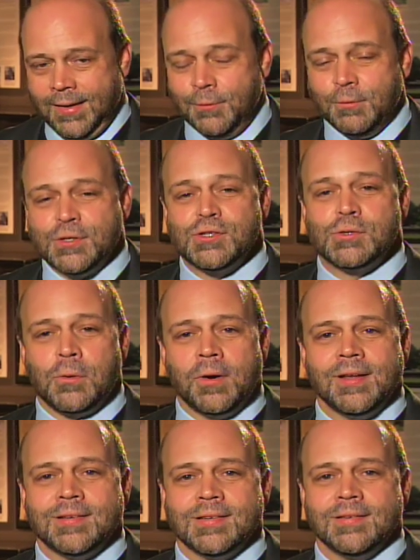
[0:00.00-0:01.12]
and restored
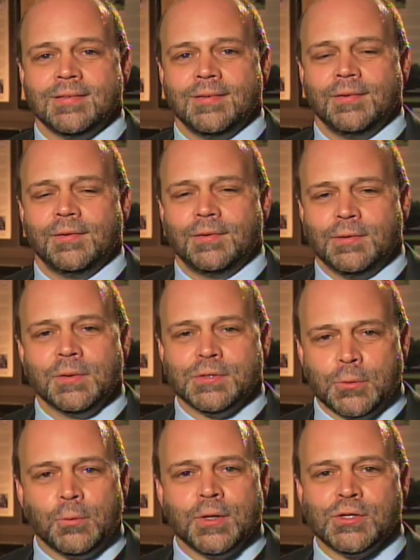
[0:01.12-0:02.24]
it to its
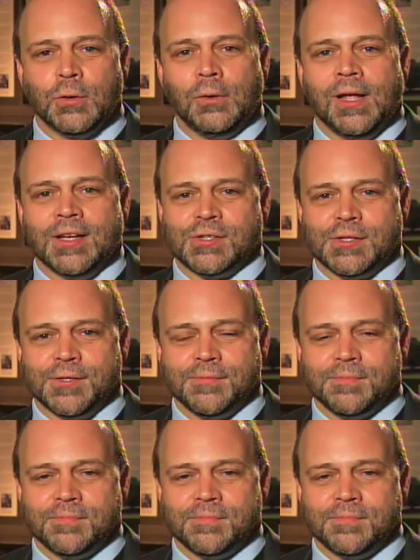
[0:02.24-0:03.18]
original luster.